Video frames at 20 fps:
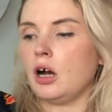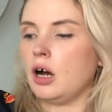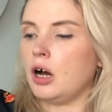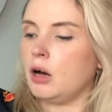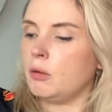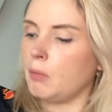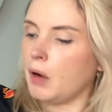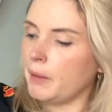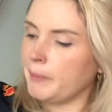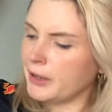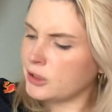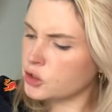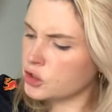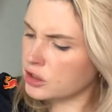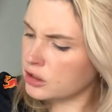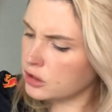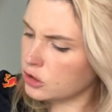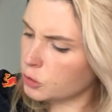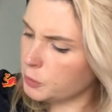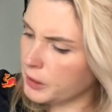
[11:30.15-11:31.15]
I'm actually a
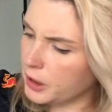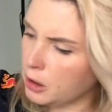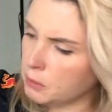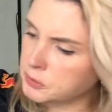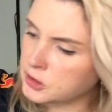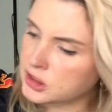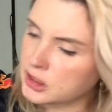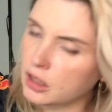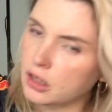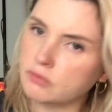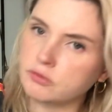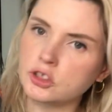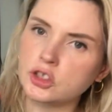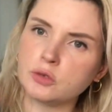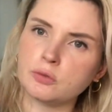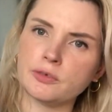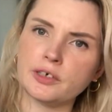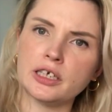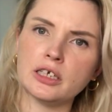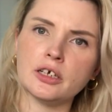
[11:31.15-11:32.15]
little bit upset. I've just
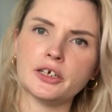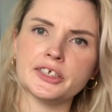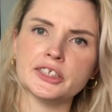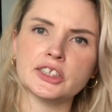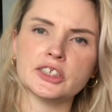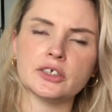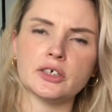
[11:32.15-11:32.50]
realized